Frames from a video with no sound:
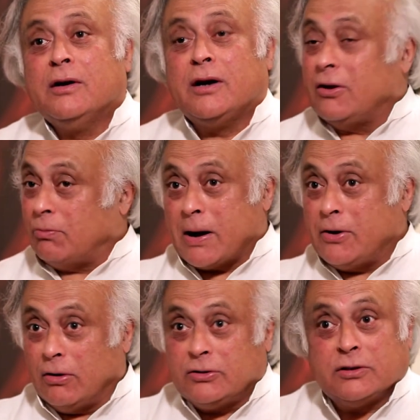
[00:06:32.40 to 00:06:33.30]
And it's
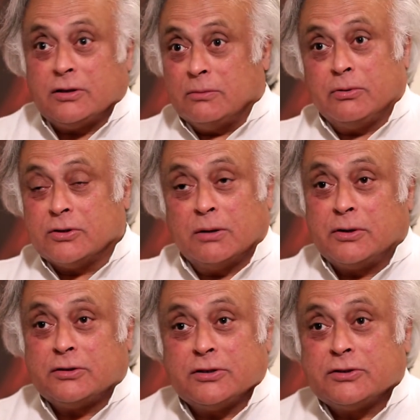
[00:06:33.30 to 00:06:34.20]
paradoxical, because
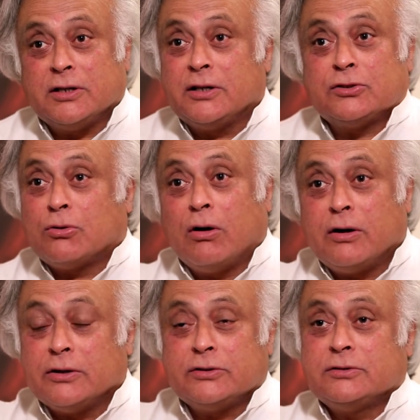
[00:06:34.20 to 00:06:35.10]
Amartya Sen has
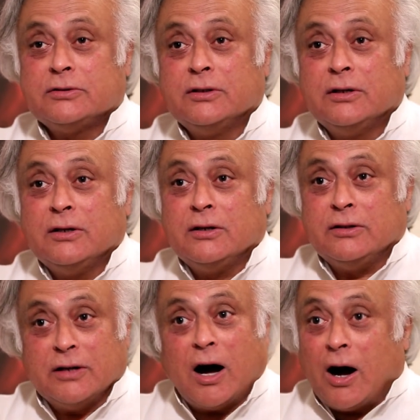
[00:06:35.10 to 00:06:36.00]
called us
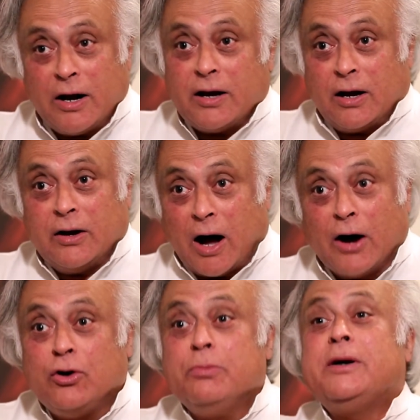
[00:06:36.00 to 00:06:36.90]
an
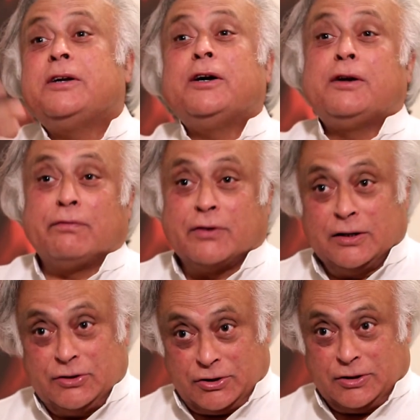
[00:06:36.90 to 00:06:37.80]
argumentative
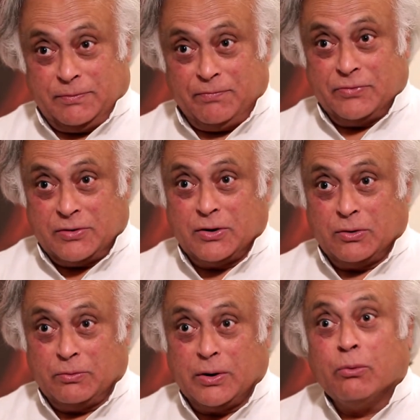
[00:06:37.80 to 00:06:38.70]
culture.
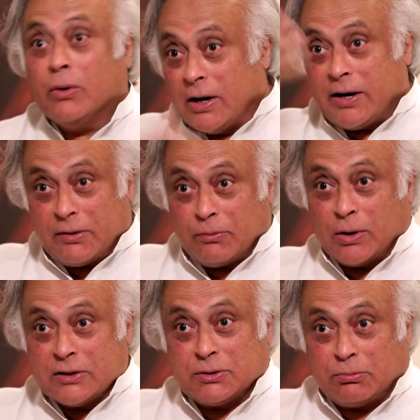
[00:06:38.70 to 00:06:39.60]
We were
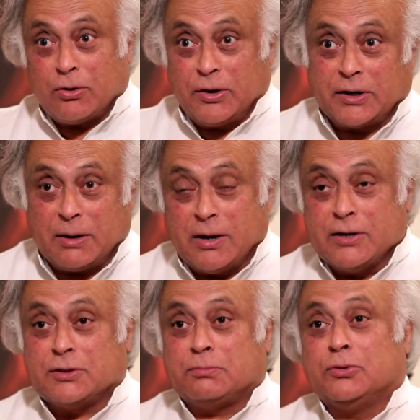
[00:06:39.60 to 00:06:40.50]
once upon a time, I
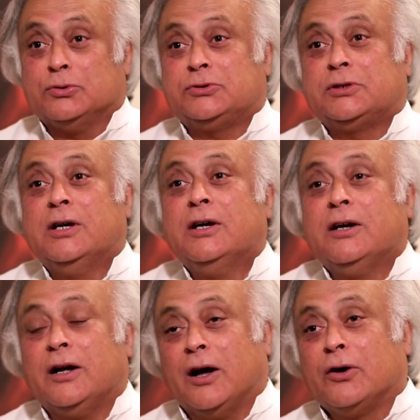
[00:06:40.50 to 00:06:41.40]
suppose,
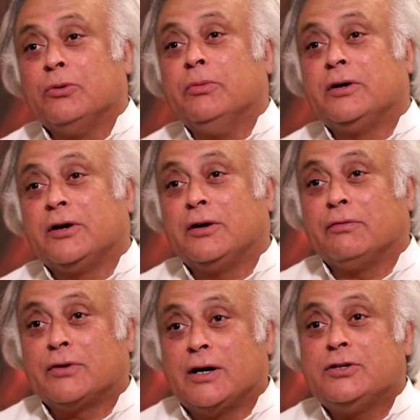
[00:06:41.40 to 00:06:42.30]
an
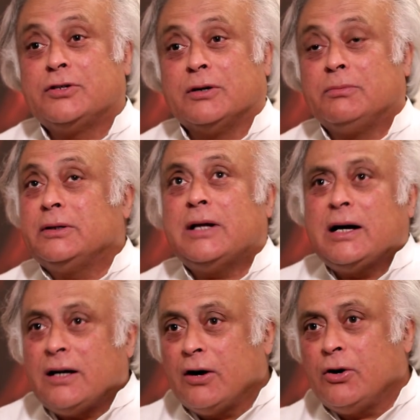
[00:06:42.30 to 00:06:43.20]
argumentative culture, but
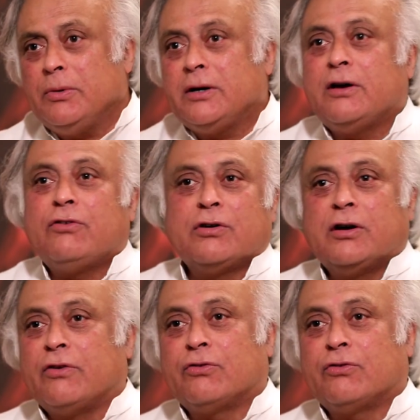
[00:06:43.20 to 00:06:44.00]
that argumentation has